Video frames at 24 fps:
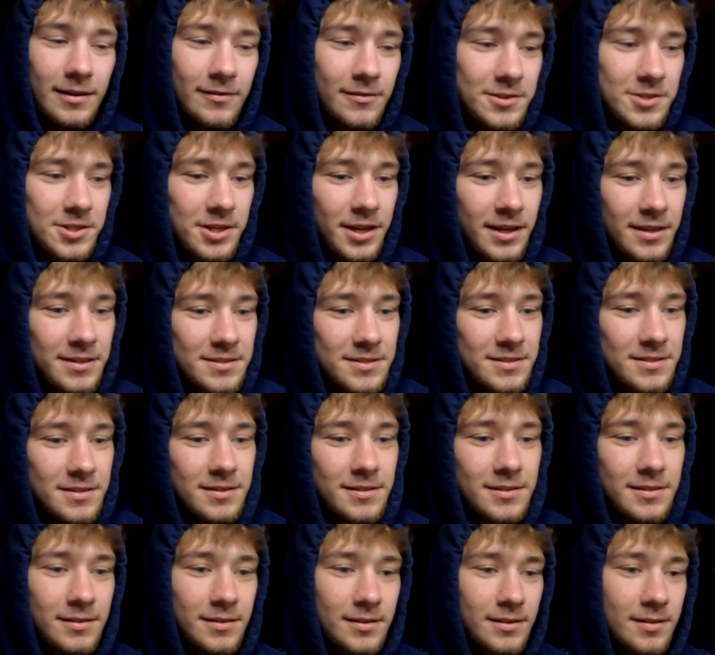have a chance
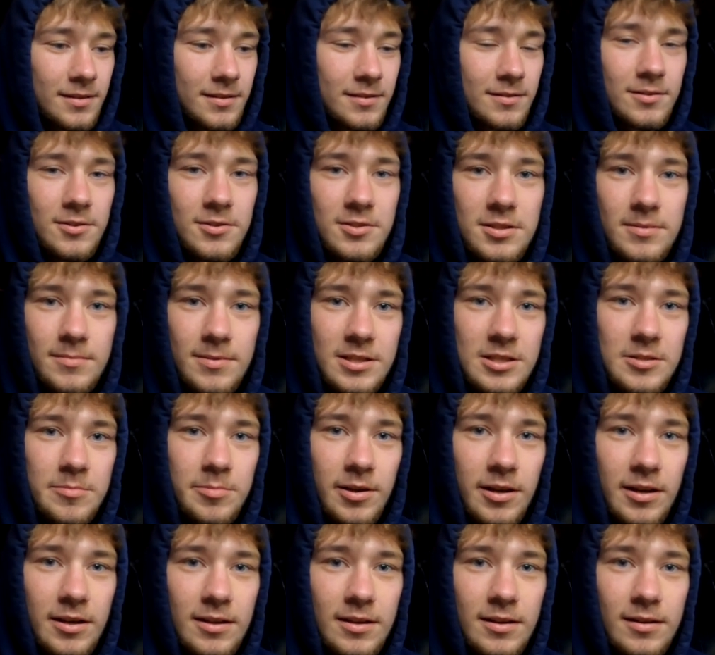to do some
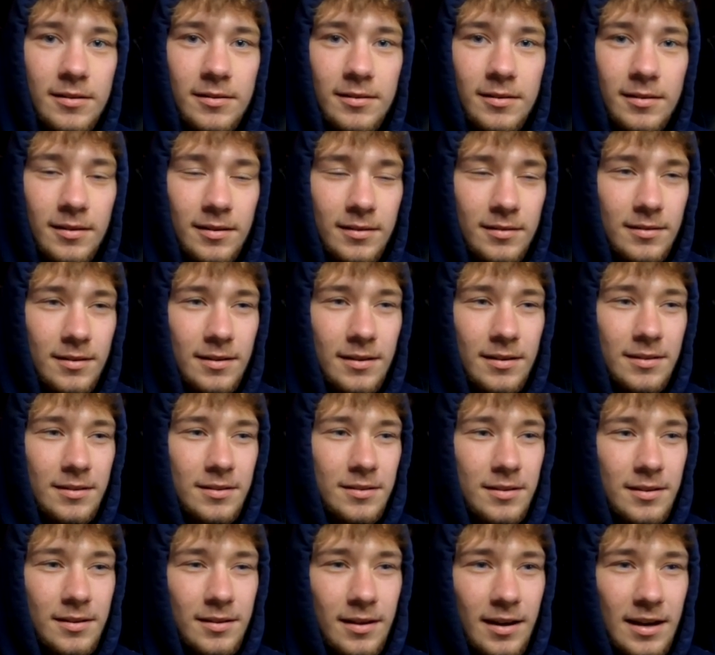explaining
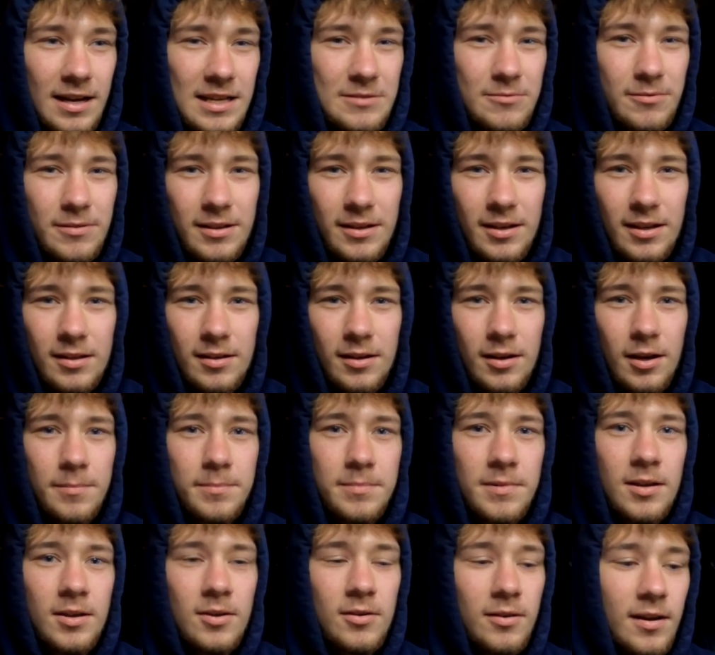and I just want to kind of
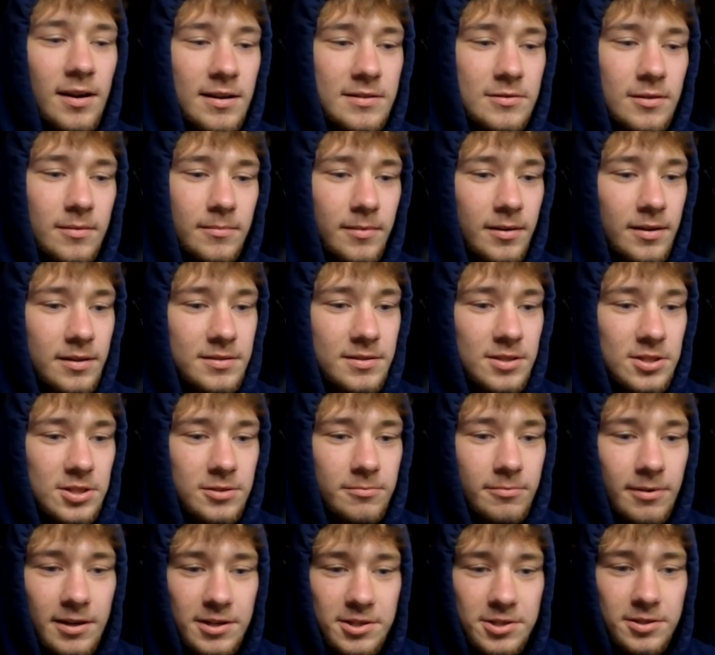update you guys on my
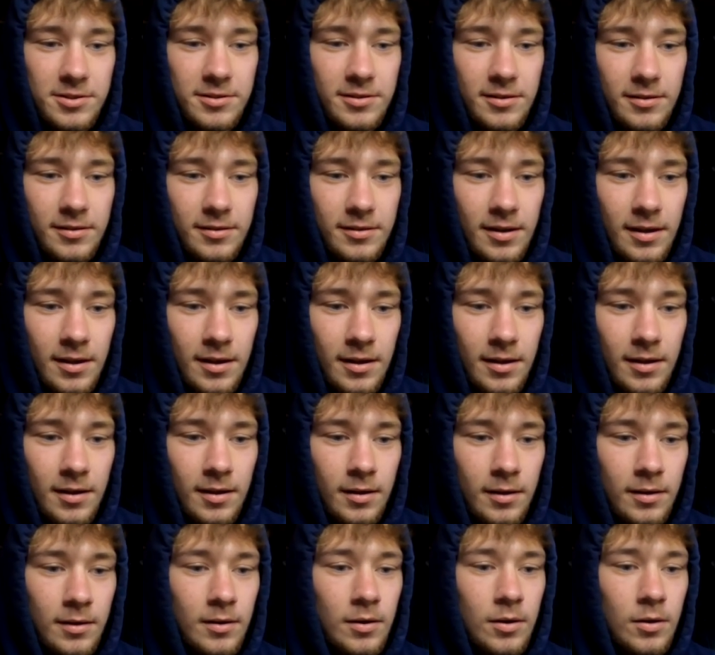situation and
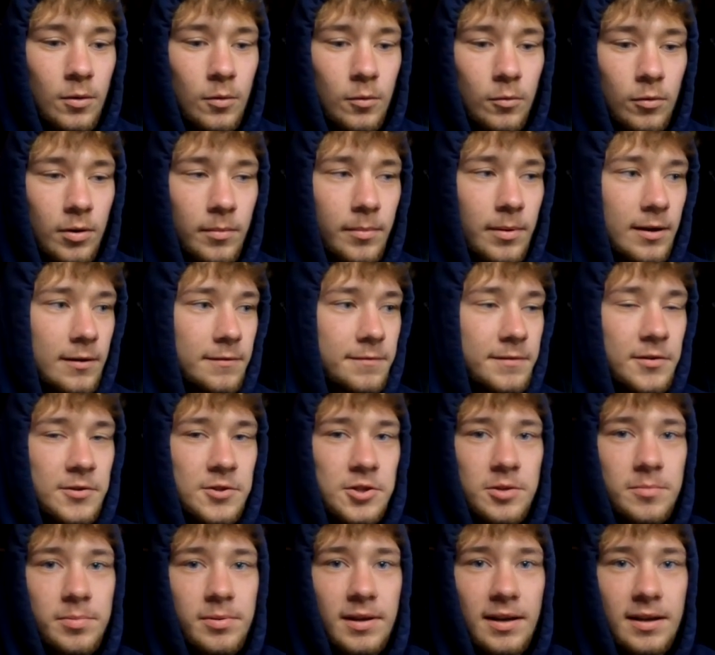what my
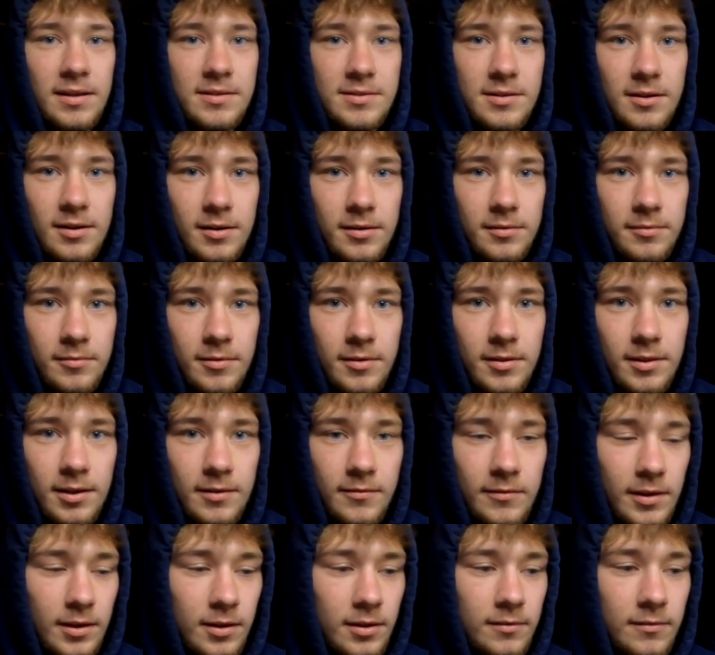future plans are with
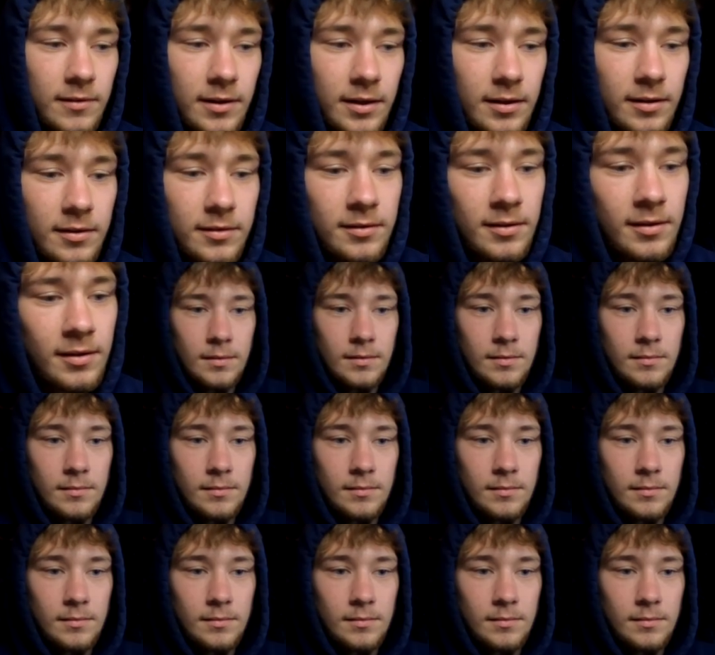living in the van.